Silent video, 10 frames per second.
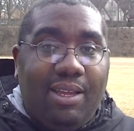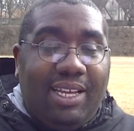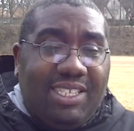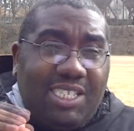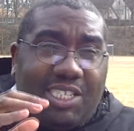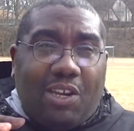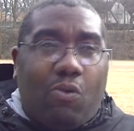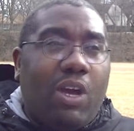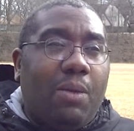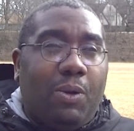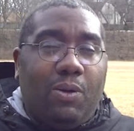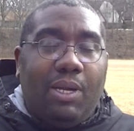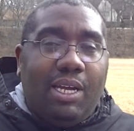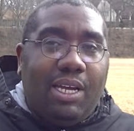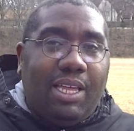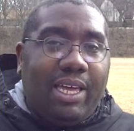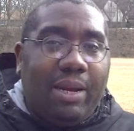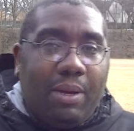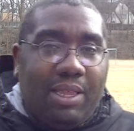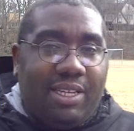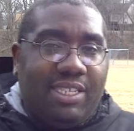Now, this is incredible. A lot of uh,